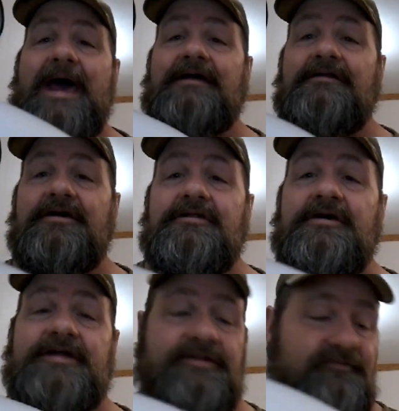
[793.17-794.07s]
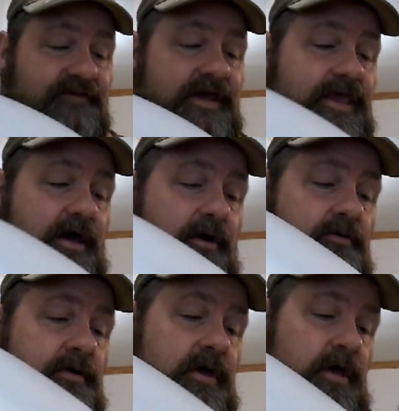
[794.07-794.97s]
back and looked at the
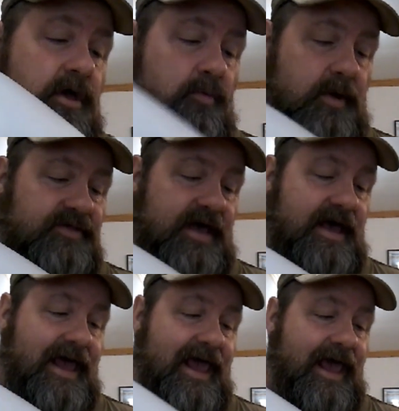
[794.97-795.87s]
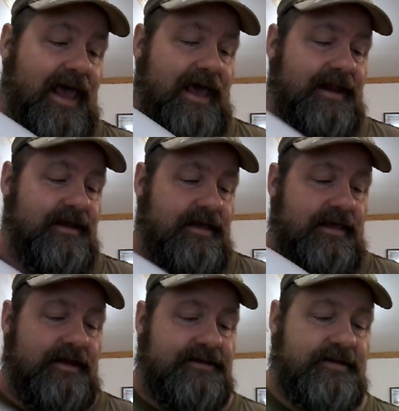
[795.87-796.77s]
video was I had
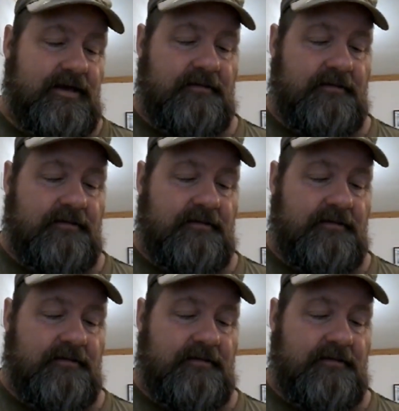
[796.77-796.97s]
it